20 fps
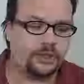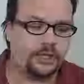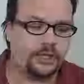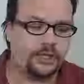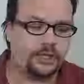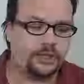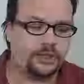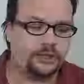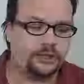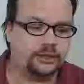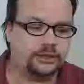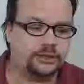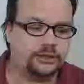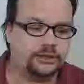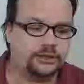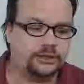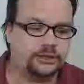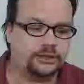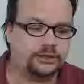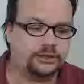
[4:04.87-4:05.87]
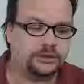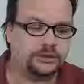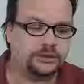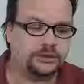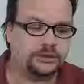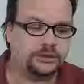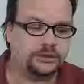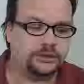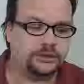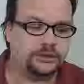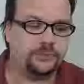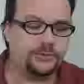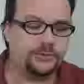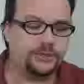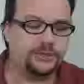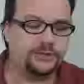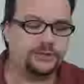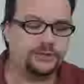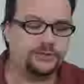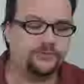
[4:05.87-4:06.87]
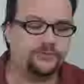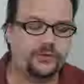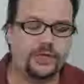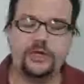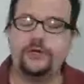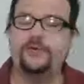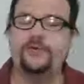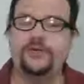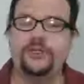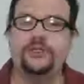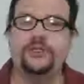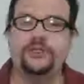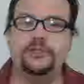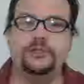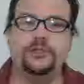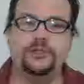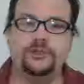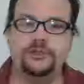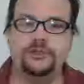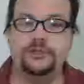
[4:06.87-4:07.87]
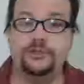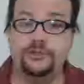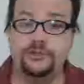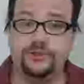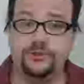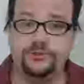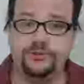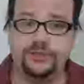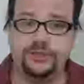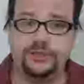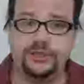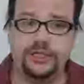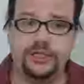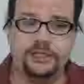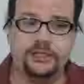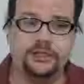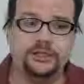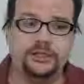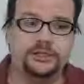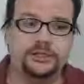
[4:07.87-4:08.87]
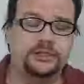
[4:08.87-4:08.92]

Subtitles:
And so I was very, very close to suicide.